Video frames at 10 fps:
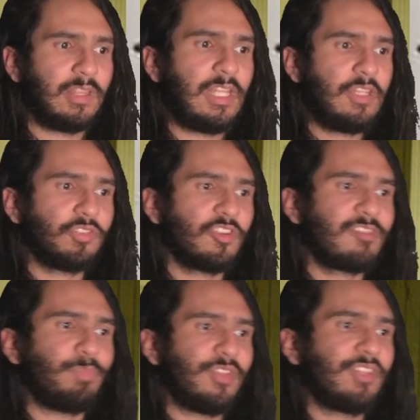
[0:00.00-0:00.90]
these are
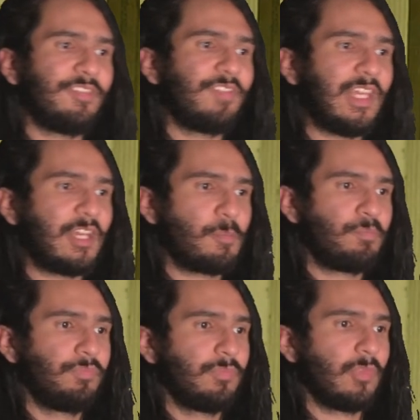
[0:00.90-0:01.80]
specific
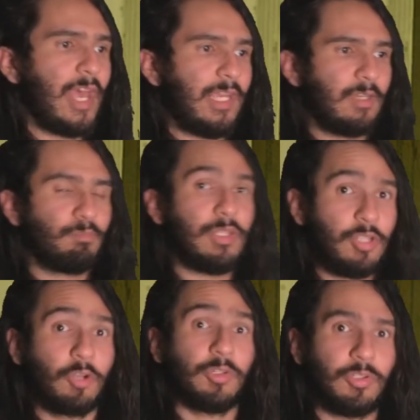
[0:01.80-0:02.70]
like
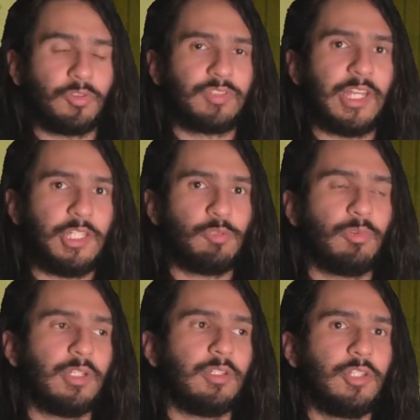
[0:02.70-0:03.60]
materials that you
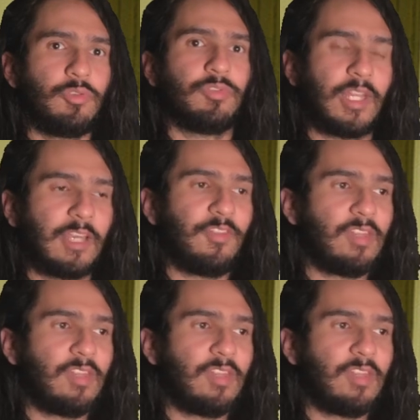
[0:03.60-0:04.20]
would use. Like if you